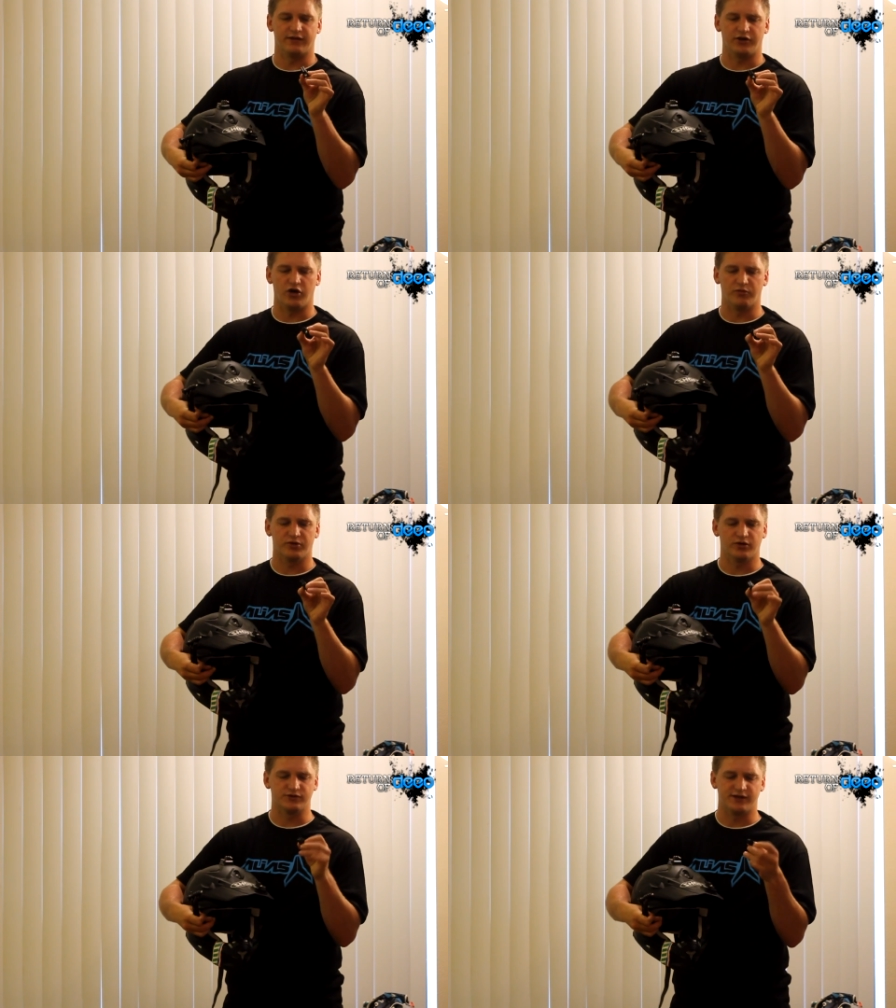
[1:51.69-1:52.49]
the
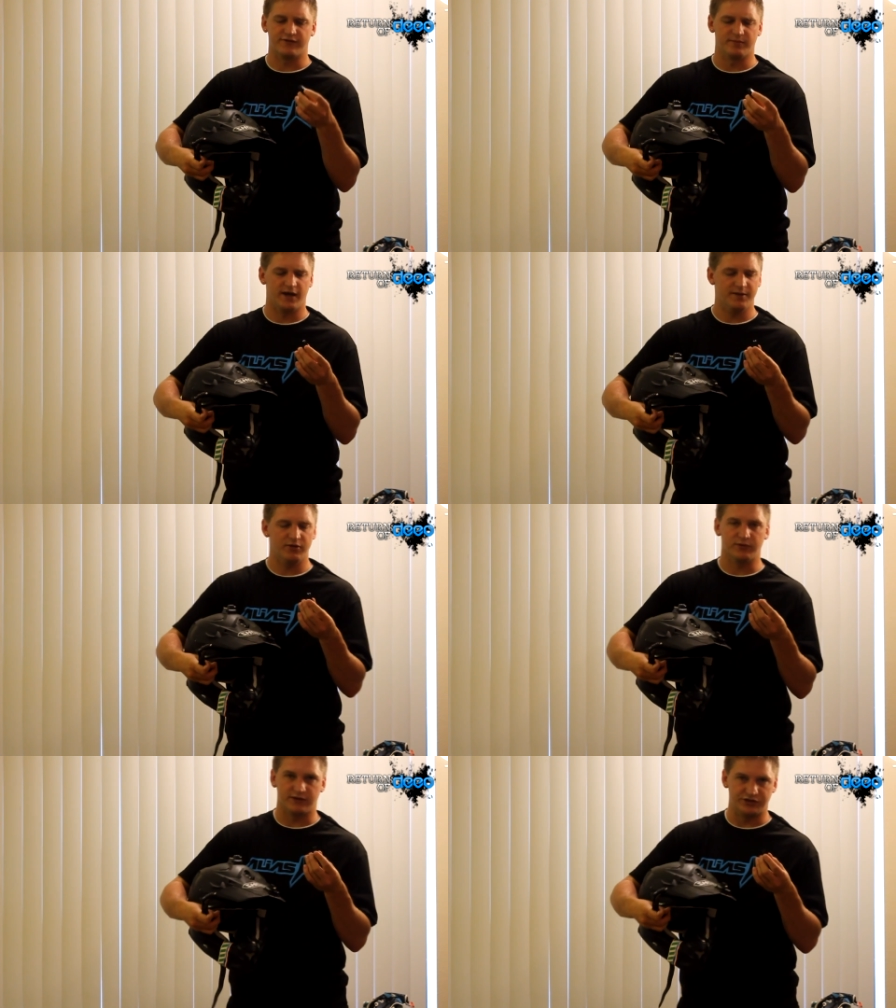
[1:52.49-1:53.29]
GoPro stuff. It might have
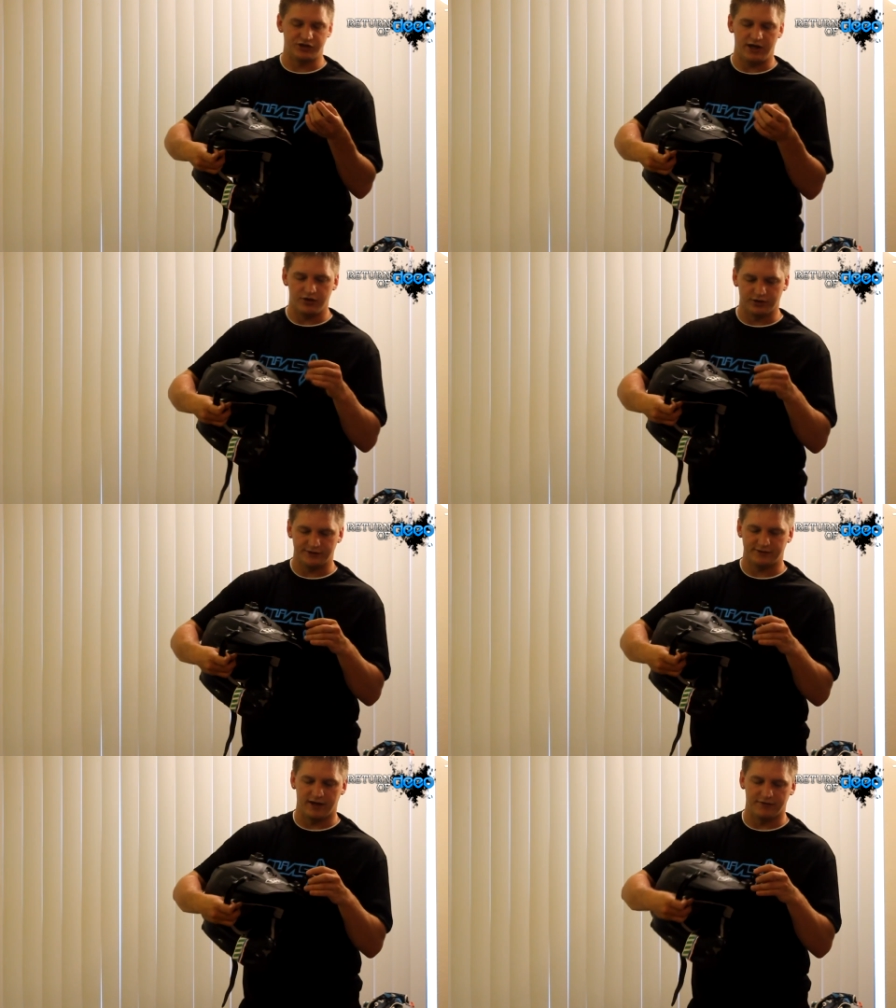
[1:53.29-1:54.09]
been with the J-hook
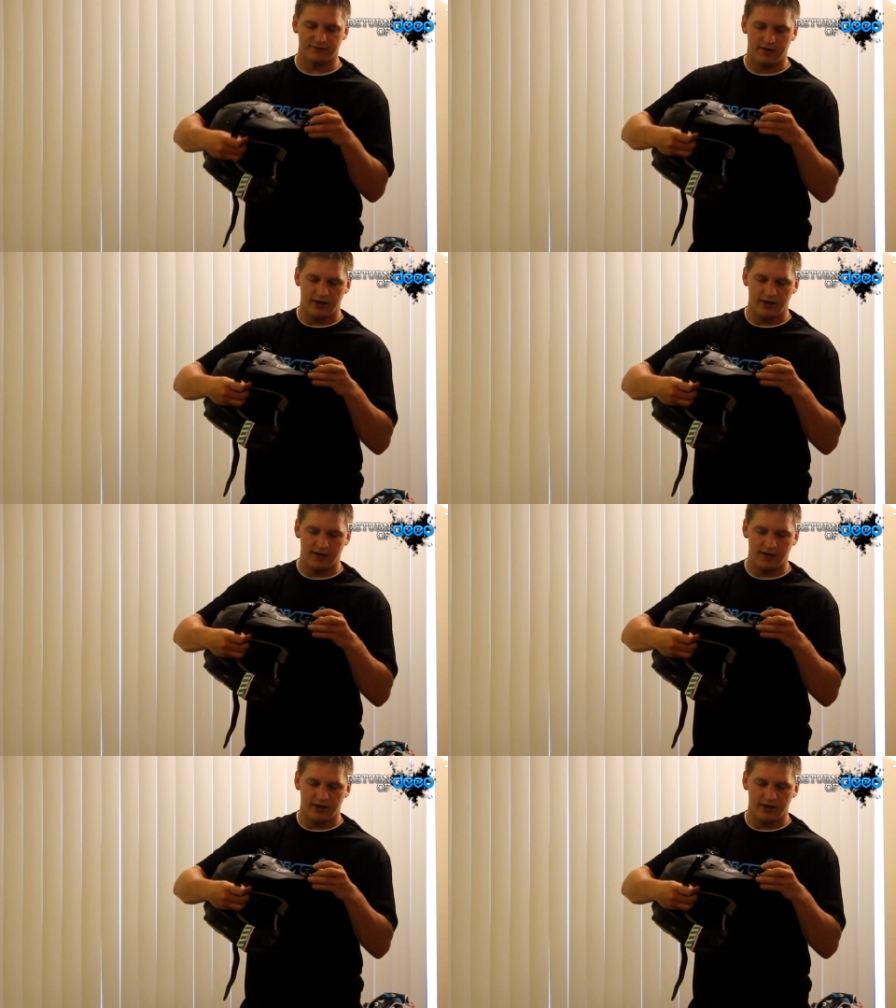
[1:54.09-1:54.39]
stuff.